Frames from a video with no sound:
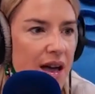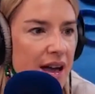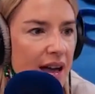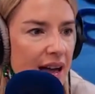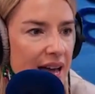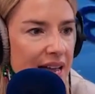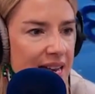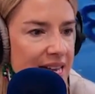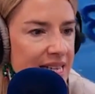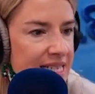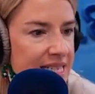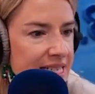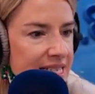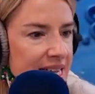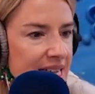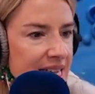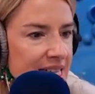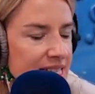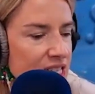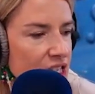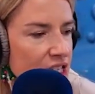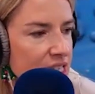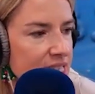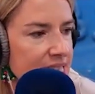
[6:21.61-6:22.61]
A listener
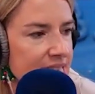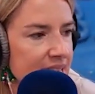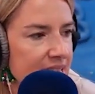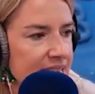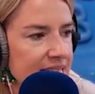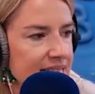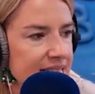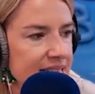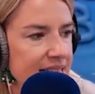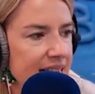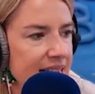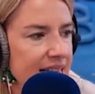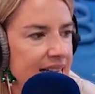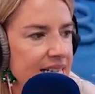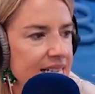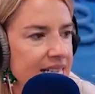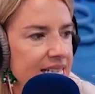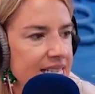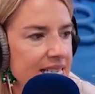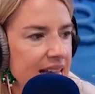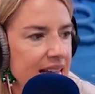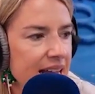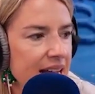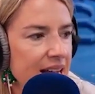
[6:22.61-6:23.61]
has just texted in
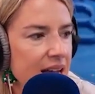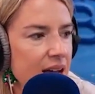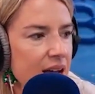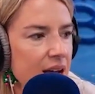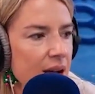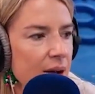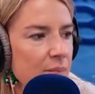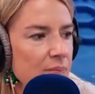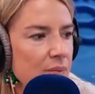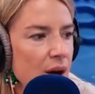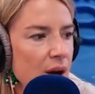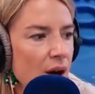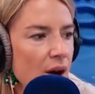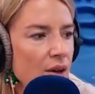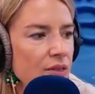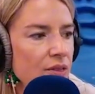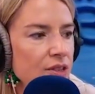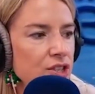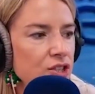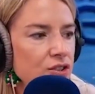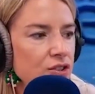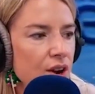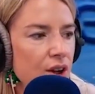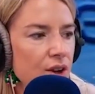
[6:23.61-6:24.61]
saying, are
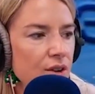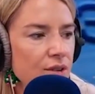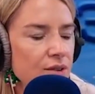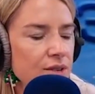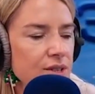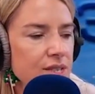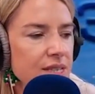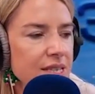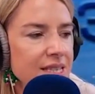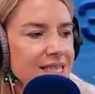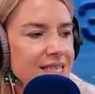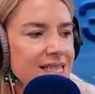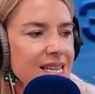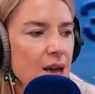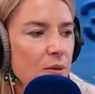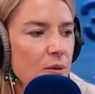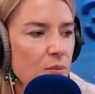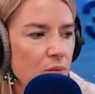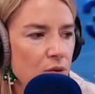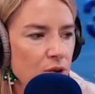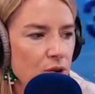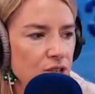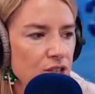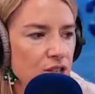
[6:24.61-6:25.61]
the drones
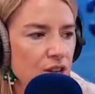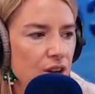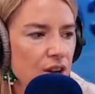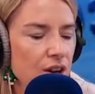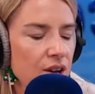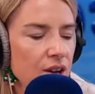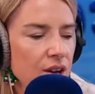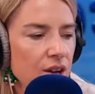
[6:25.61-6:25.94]
temperature